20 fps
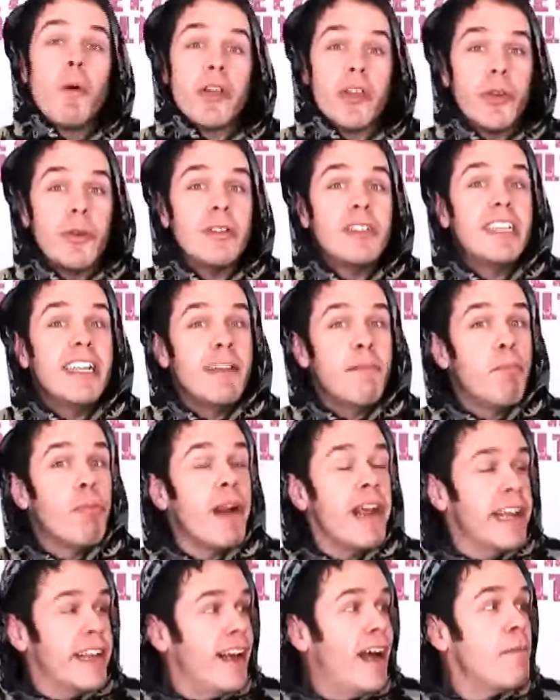Well, you did
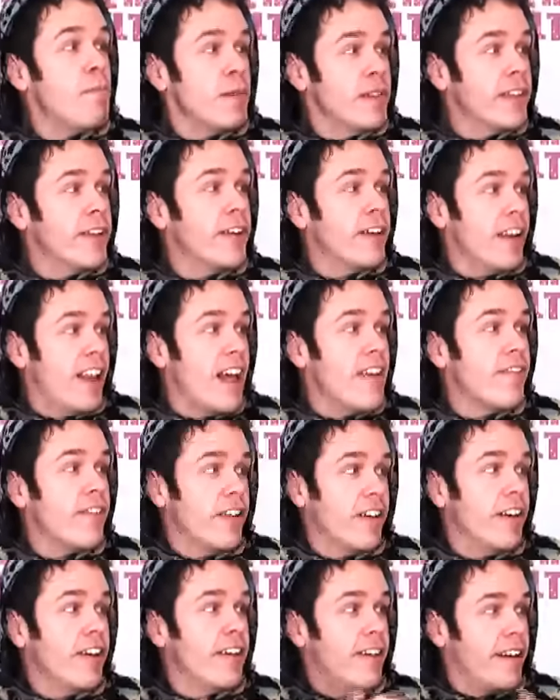break up with your
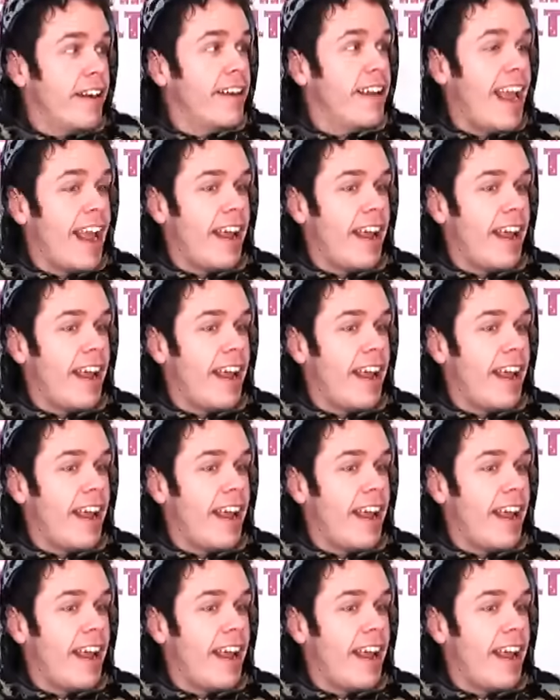lover,